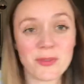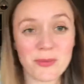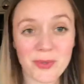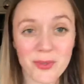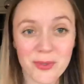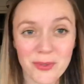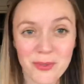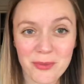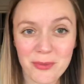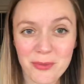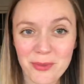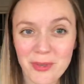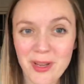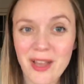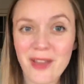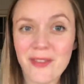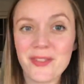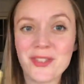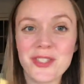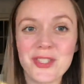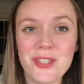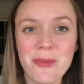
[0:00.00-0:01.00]
we don't know what we're
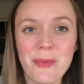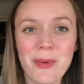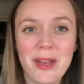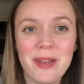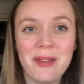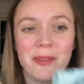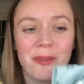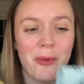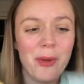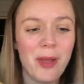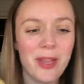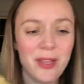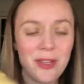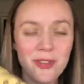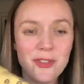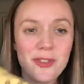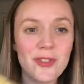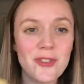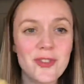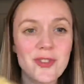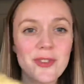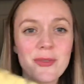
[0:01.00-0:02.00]
having, she went quite
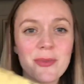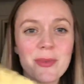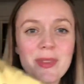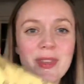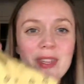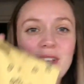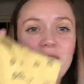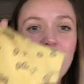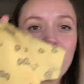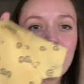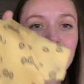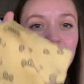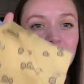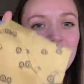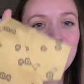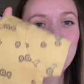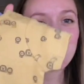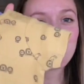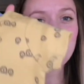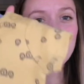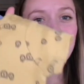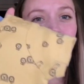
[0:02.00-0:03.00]
neutral with the colours.
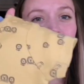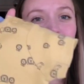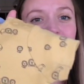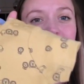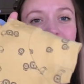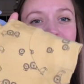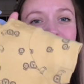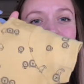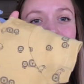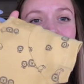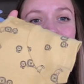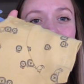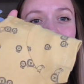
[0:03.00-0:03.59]
So we've got this